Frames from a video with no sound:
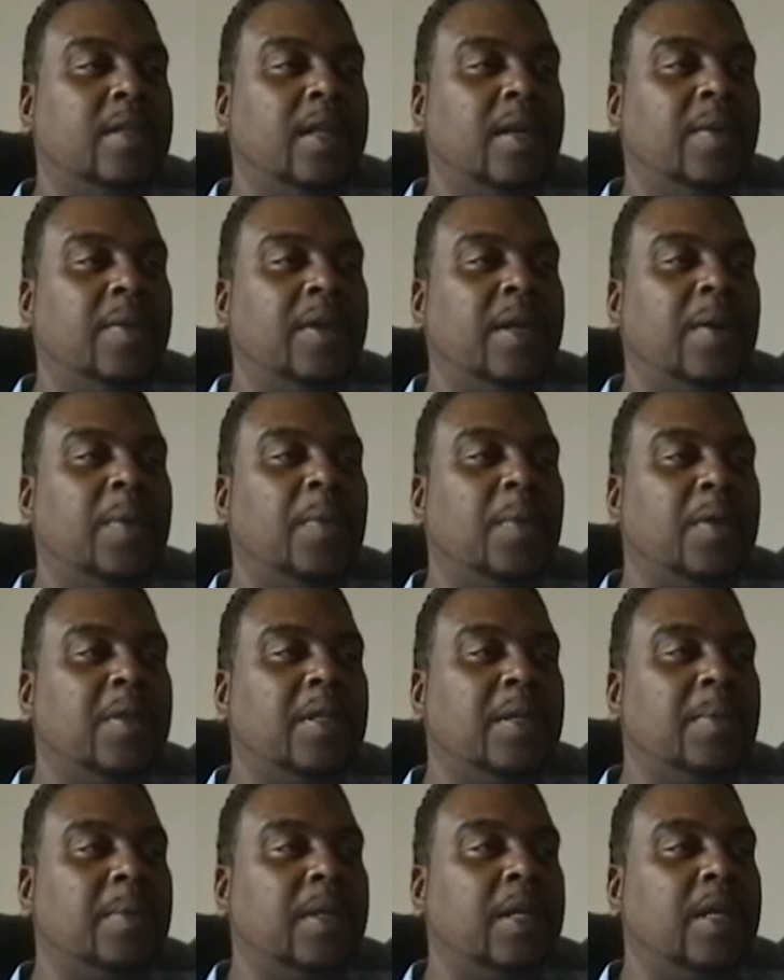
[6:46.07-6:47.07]
And they want
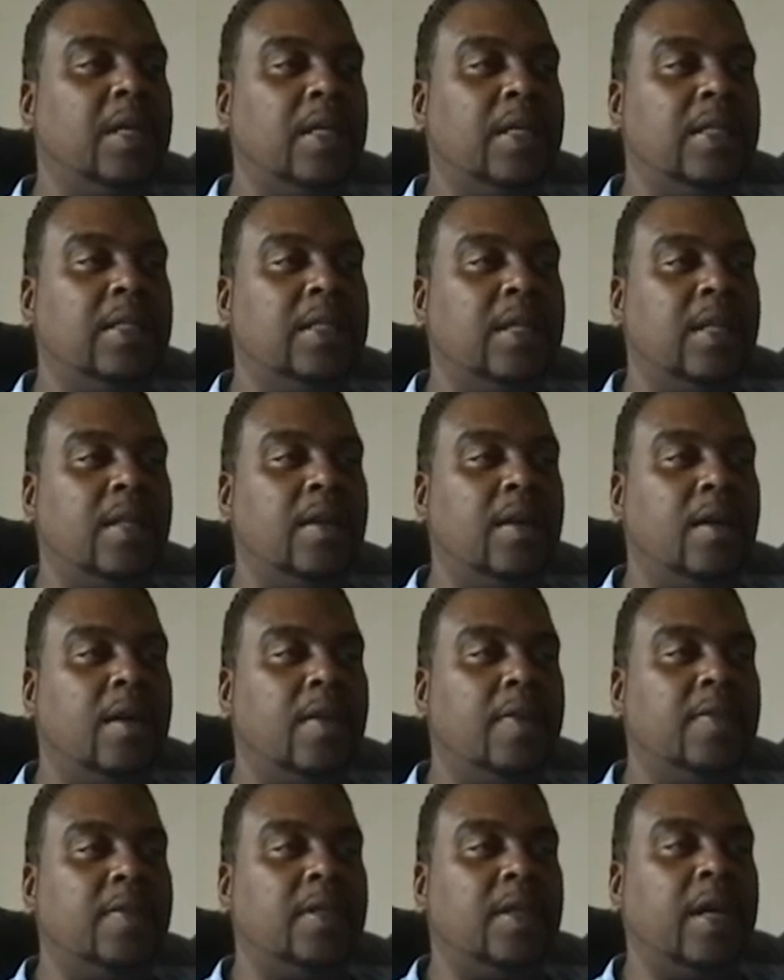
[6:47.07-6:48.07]
them to kill each other
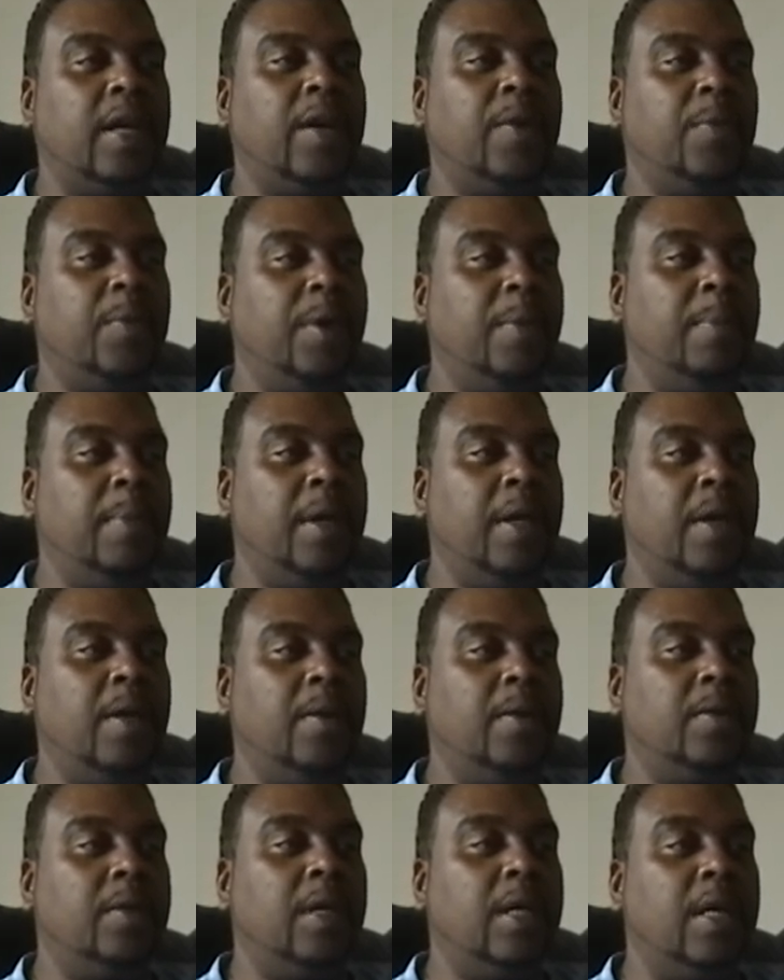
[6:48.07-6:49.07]
off so they can
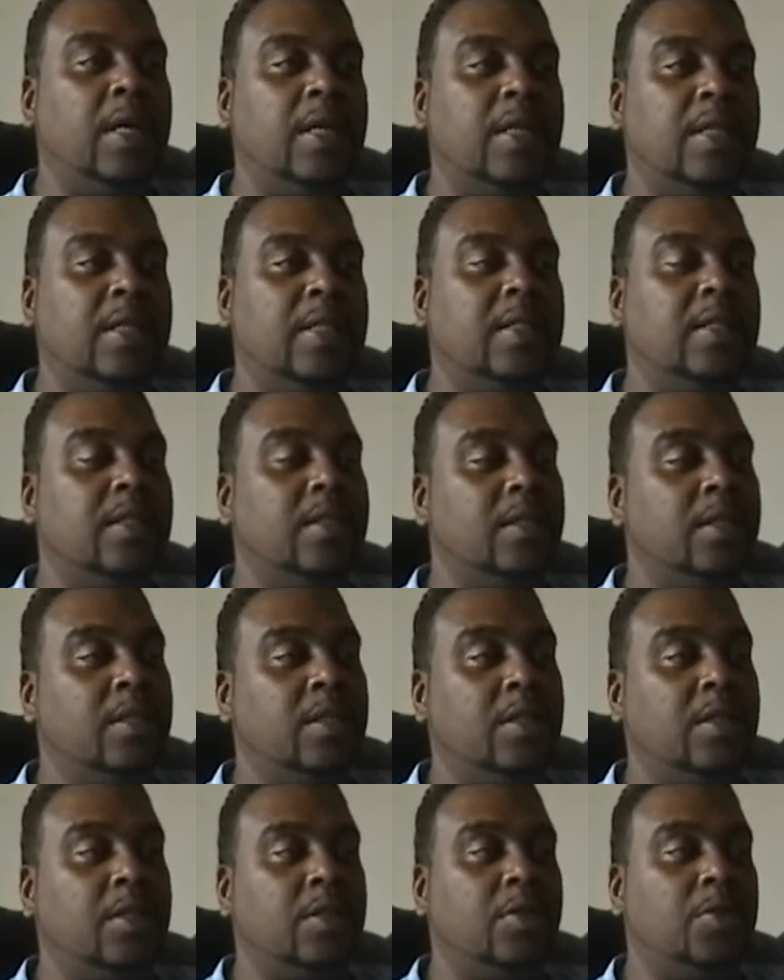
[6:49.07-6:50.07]
rebuild. This is
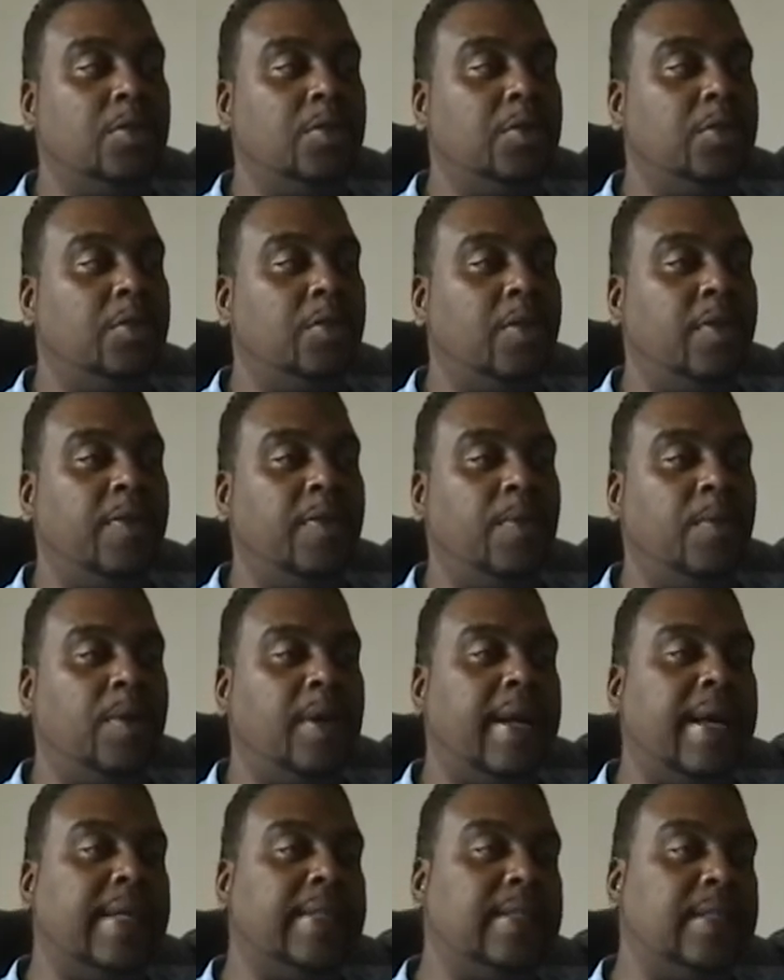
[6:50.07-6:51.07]
just a true story from
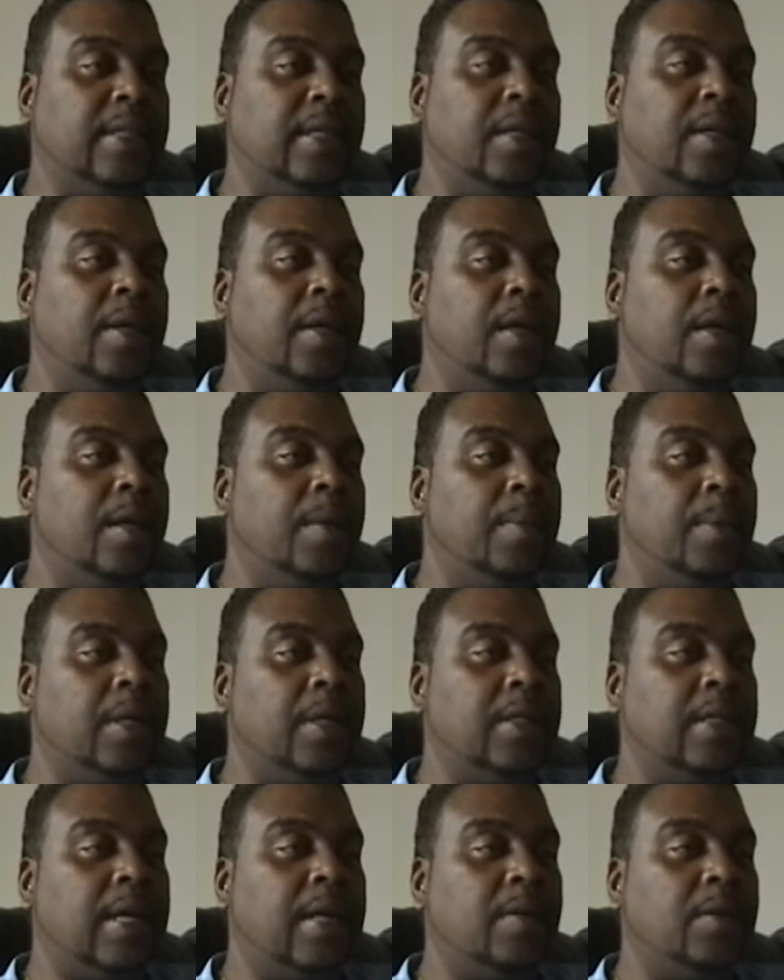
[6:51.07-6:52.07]
what I see,
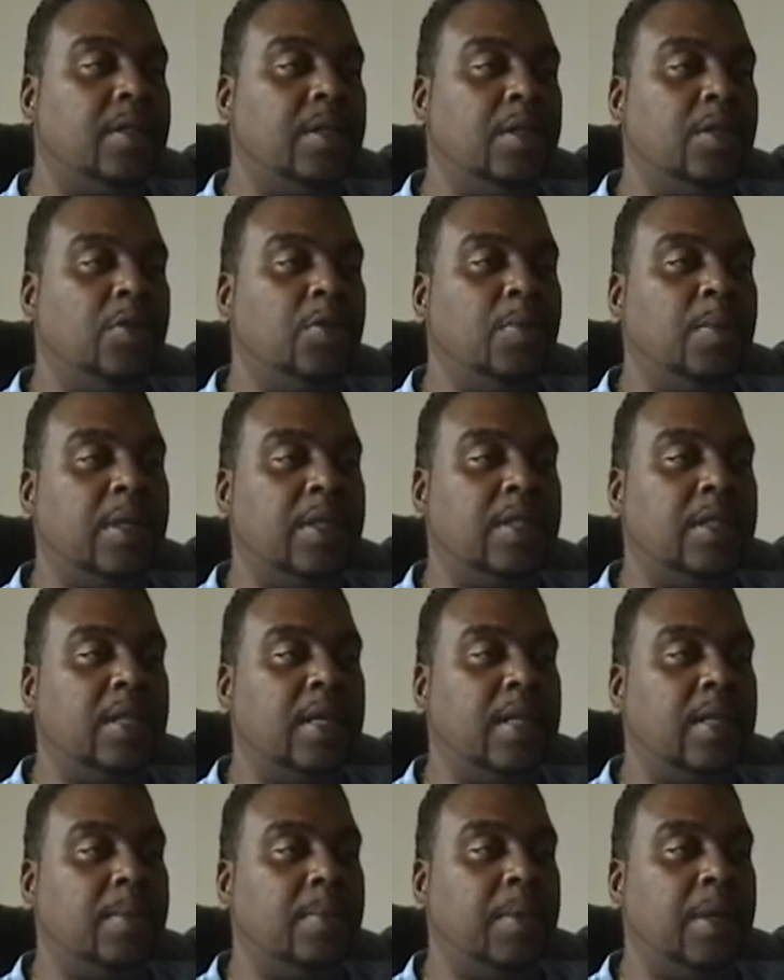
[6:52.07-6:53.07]
because I don't see too much of
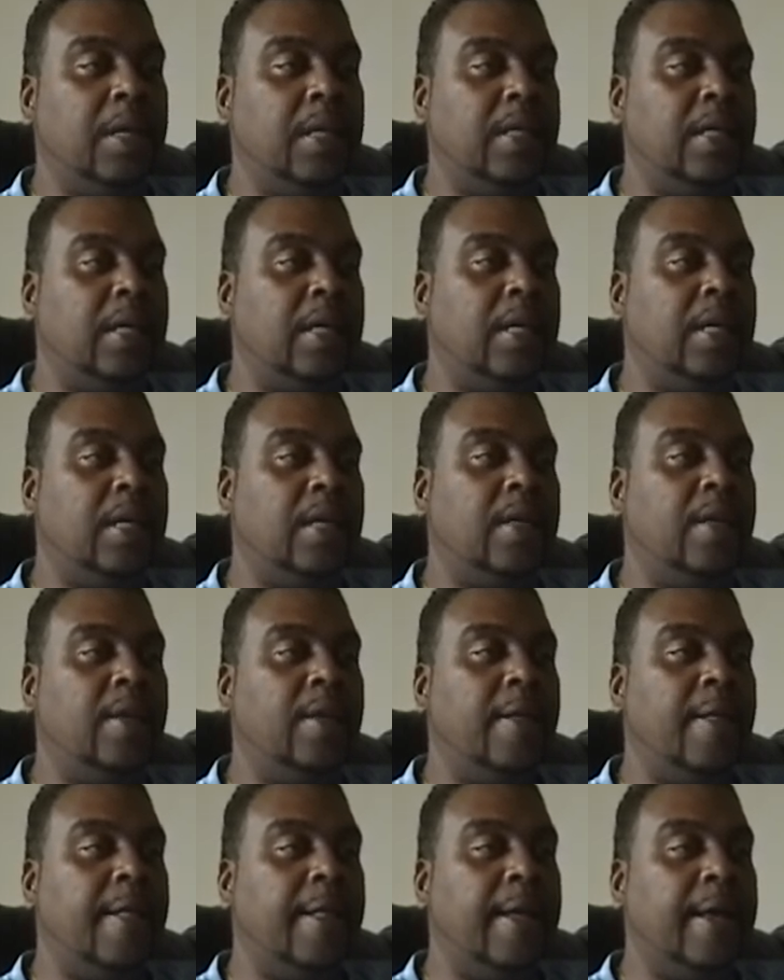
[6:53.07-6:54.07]
nothing being done
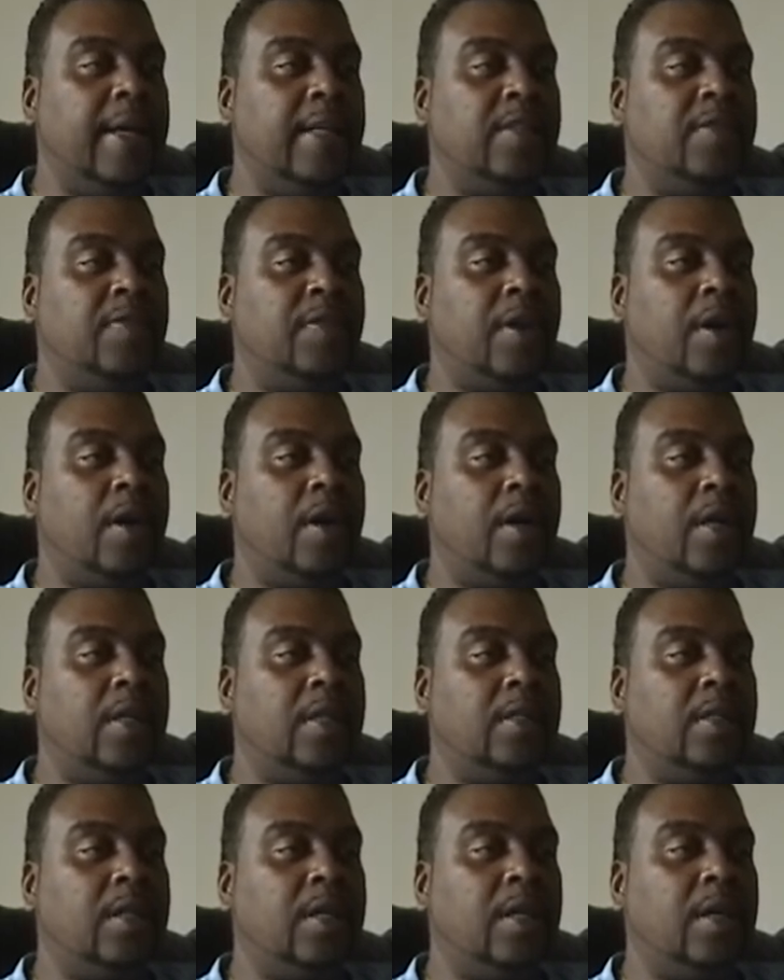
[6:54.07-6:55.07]
as far
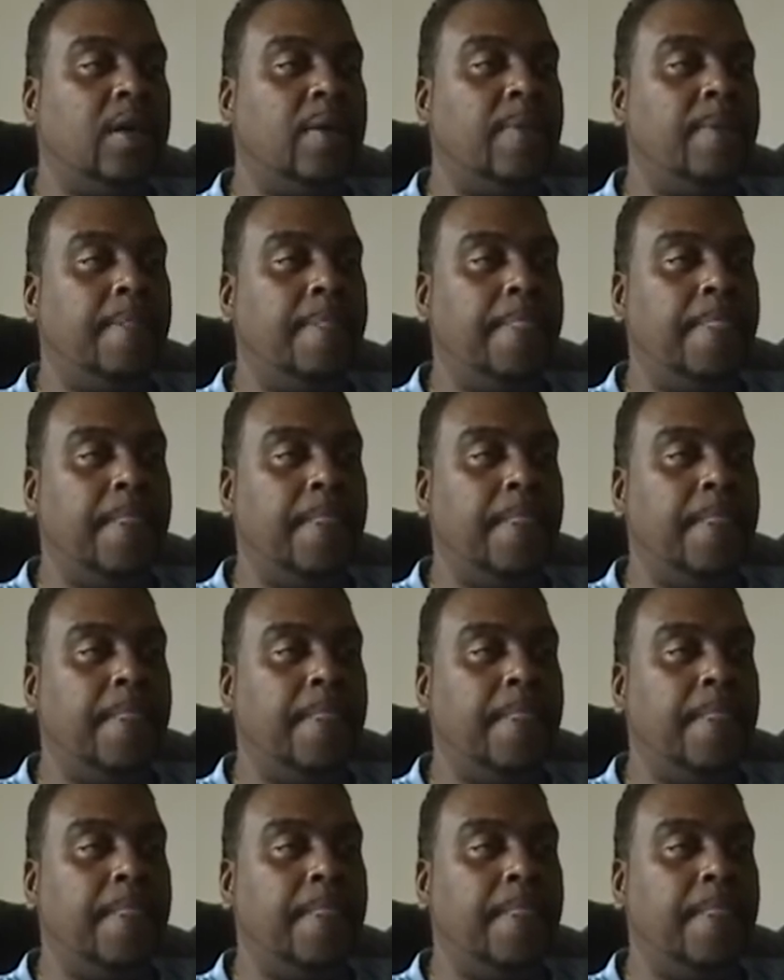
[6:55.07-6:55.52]
as um,